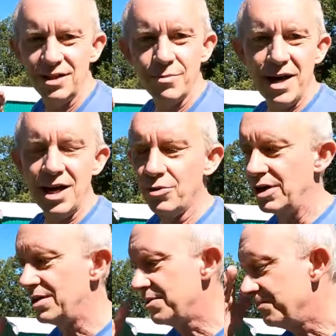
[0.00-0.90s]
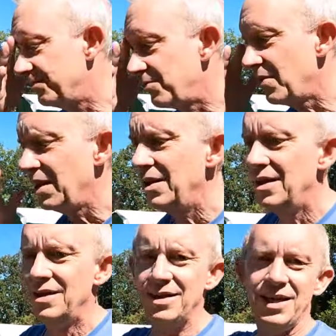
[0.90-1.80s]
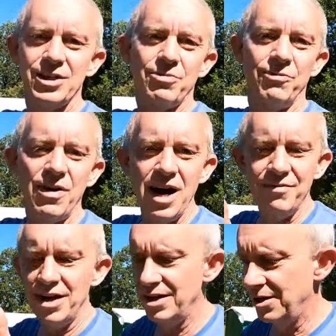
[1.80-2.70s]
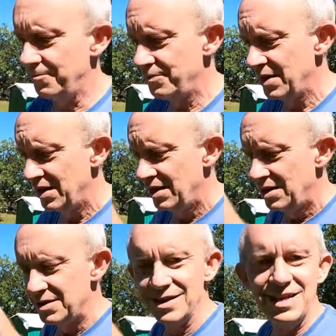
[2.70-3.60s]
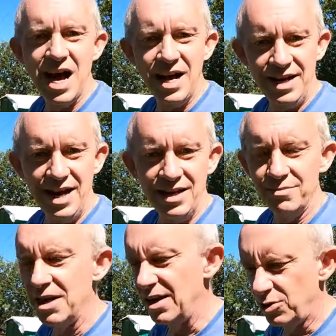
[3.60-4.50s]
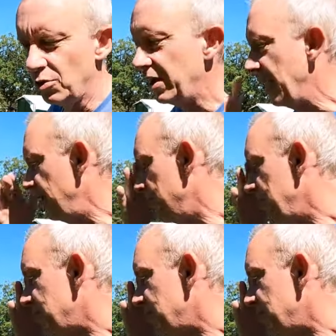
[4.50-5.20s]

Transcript: in the batteries to get us from 5 a.m. to 9 a.m., 9.30 a.m.